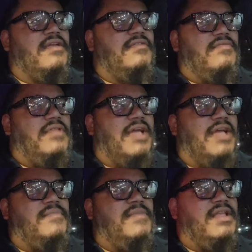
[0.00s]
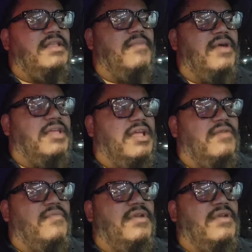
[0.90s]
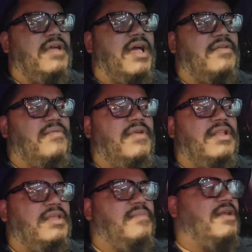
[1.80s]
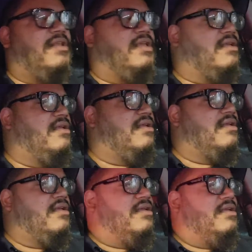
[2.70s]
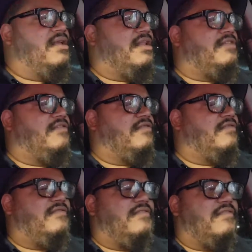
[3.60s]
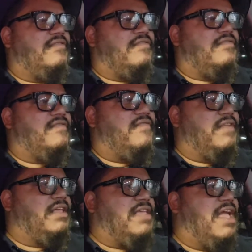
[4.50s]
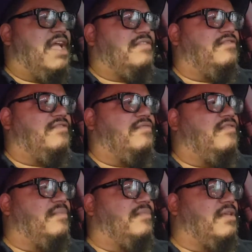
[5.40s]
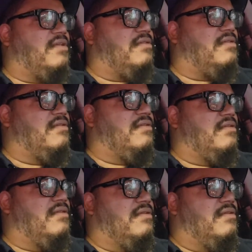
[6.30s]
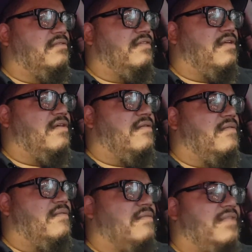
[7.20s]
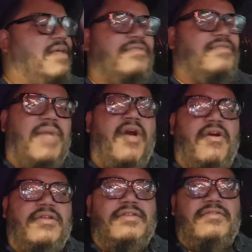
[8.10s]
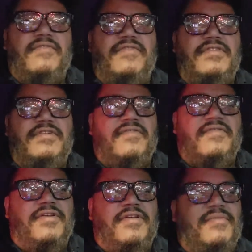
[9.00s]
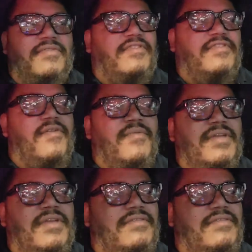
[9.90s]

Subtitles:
do not give me any money. I don't want it. I don't want any money. And I just felt like you had to do something. So that was my aunt. I don't know if you could have heard of her. She always